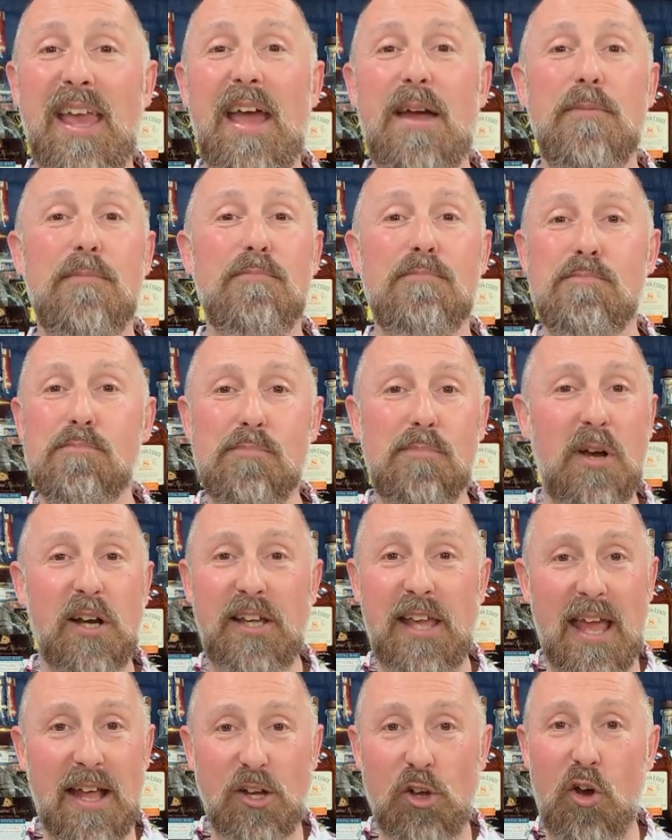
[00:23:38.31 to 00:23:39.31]
I
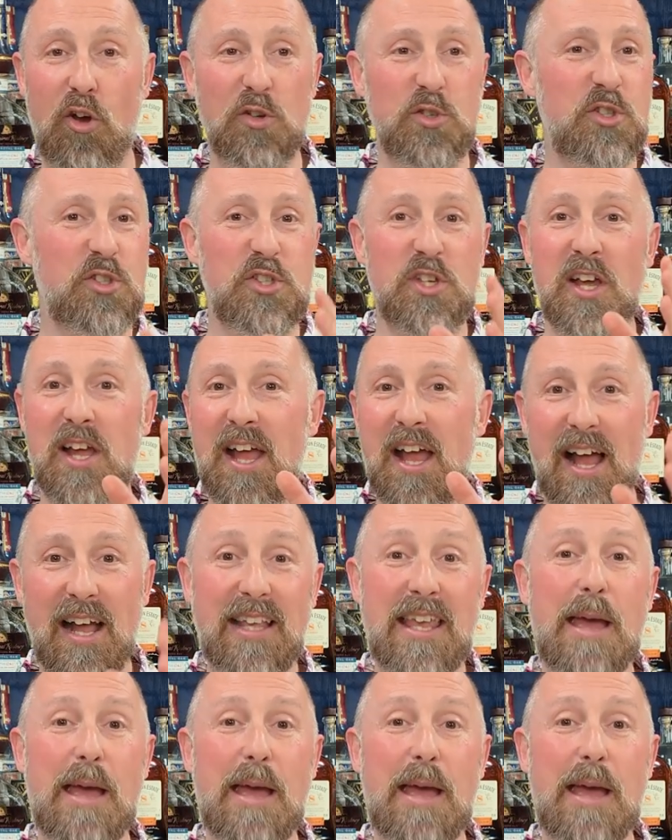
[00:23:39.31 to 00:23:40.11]
get costs,